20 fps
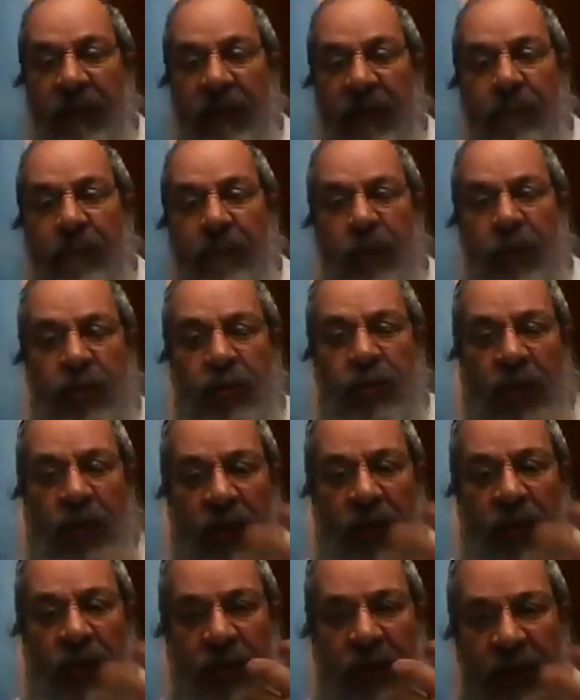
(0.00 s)
But the
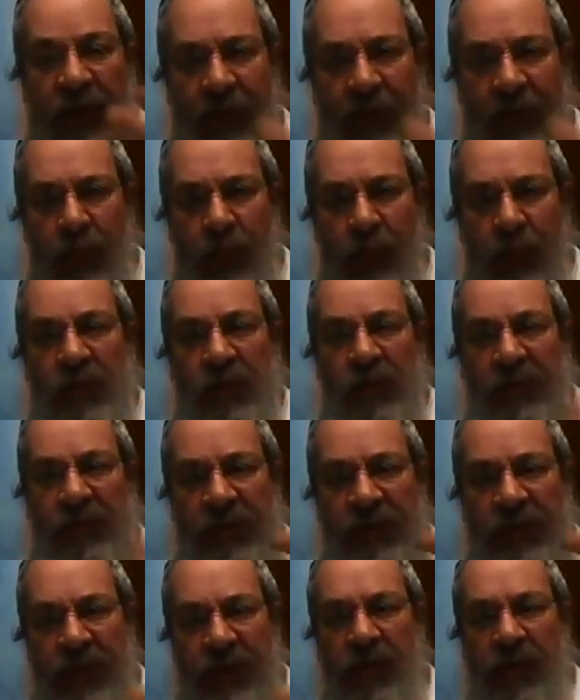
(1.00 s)
Alter Rebbe was
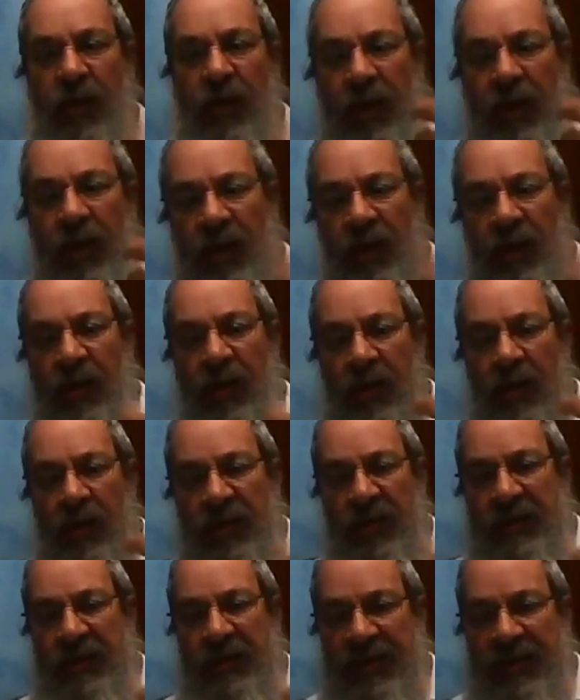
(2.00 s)
sitting in his
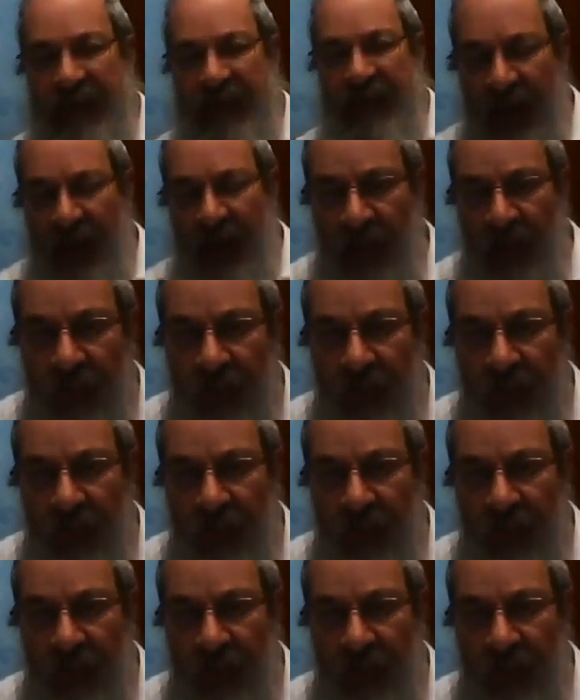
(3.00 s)
cell,